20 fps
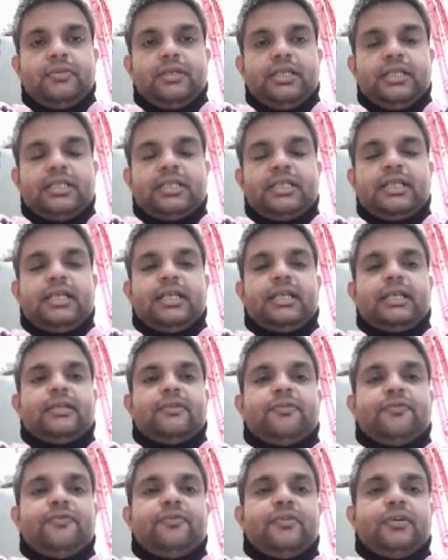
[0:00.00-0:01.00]

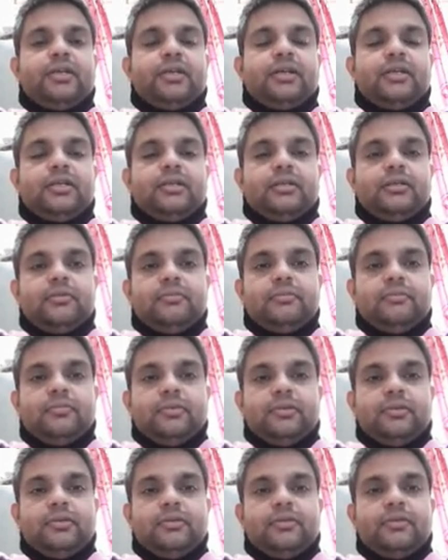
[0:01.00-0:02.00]
distinct
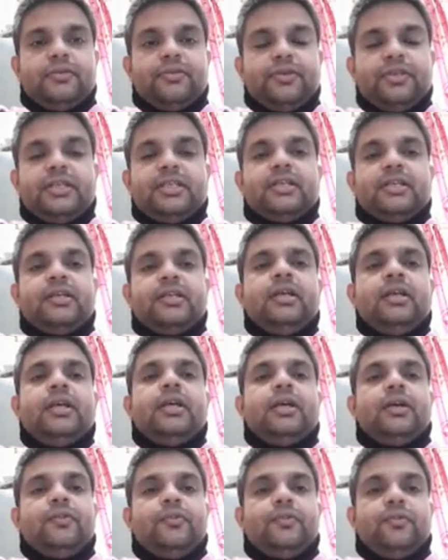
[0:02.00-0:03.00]
region
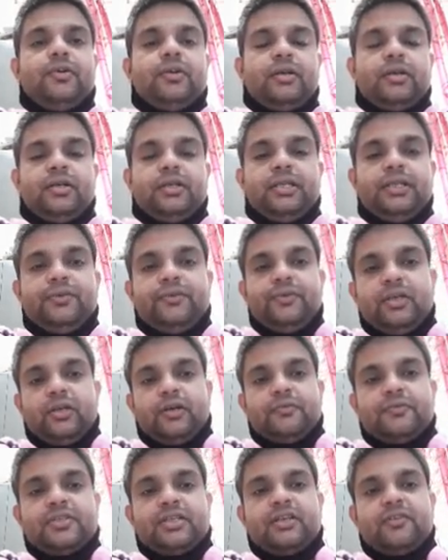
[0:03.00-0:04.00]
you will
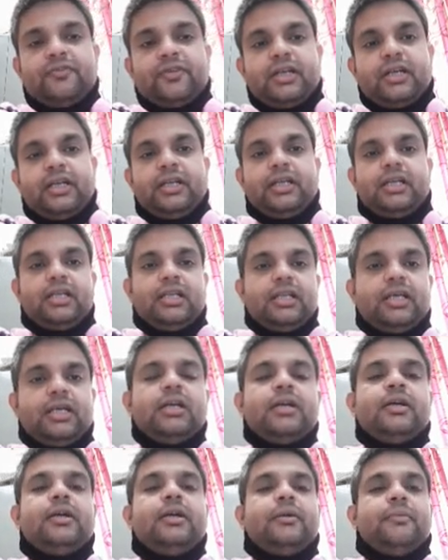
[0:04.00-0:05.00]
observe under
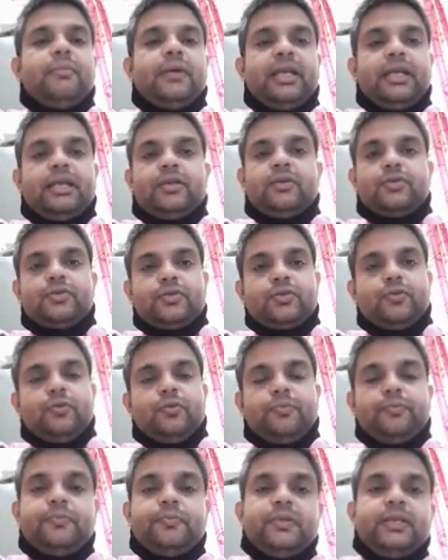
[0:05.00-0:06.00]
the
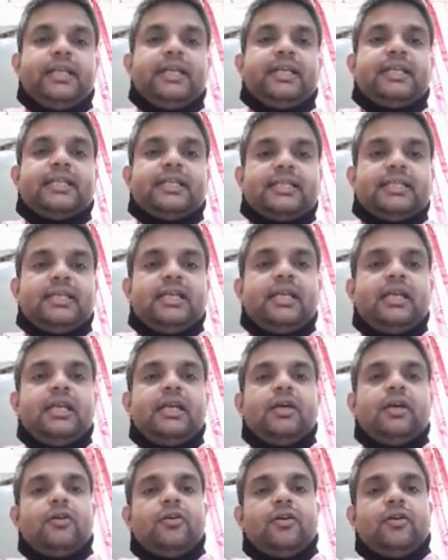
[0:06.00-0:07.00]
microscope. Let us see
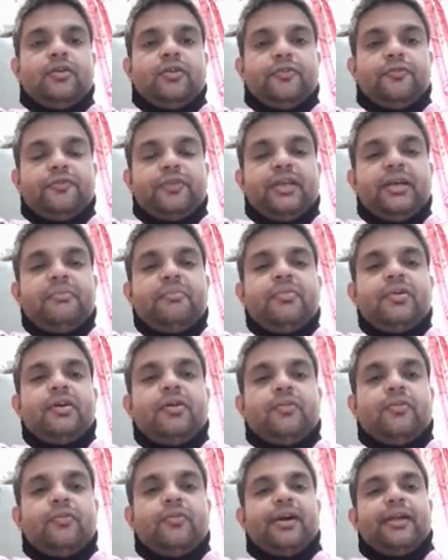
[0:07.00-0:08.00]
all of them
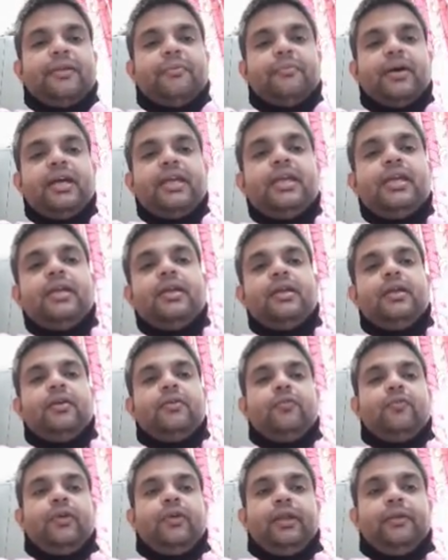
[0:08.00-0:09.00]
one by
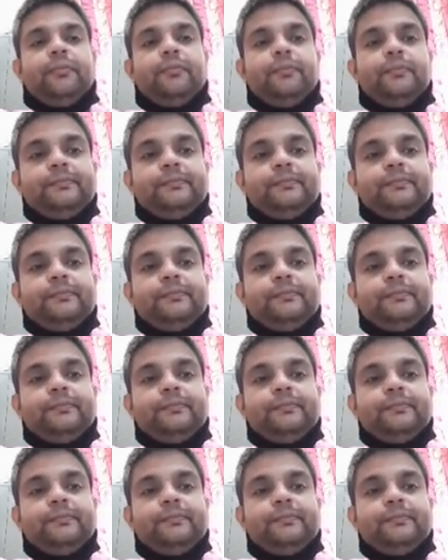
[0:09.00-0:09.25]
one.